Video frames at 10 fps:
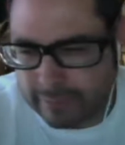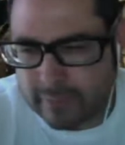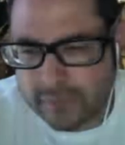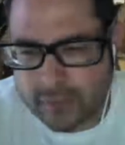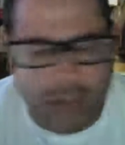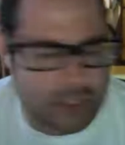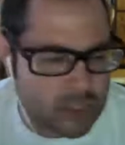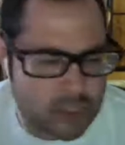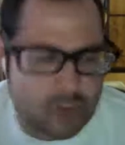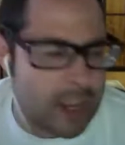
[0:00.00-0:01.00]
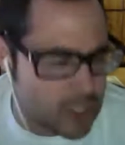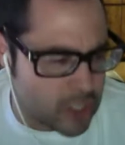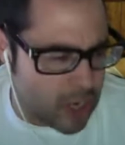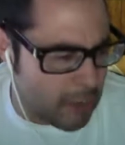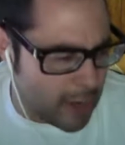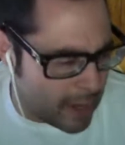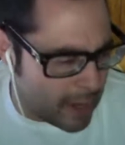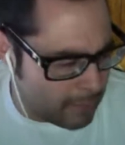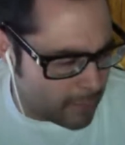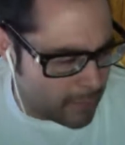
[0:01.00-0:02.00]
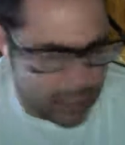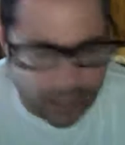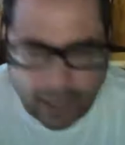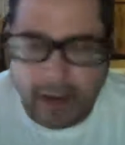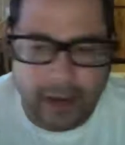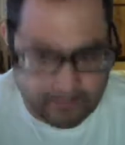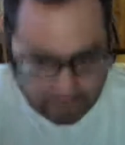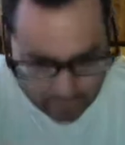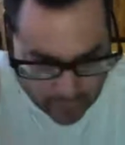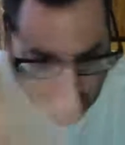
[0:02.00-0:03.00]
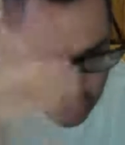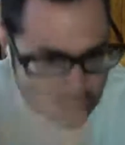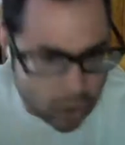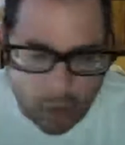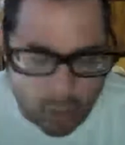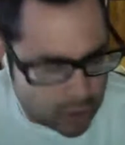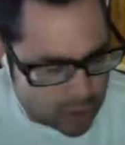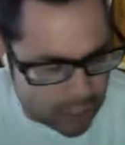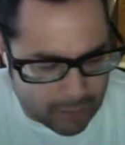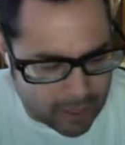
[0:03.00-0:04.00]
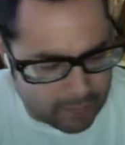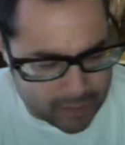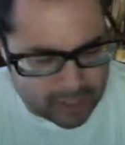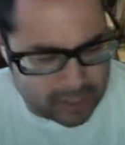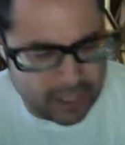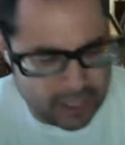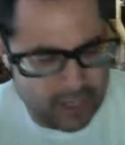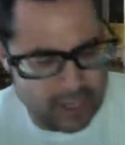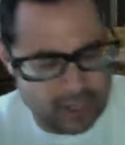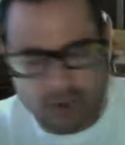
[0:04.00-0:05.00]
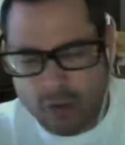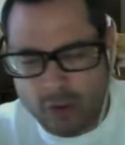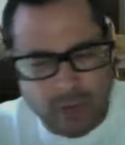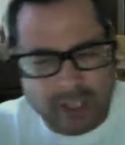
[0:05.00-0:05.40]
Doctor Strange coming up, the new Star Wars coming up. Just, you know, the rest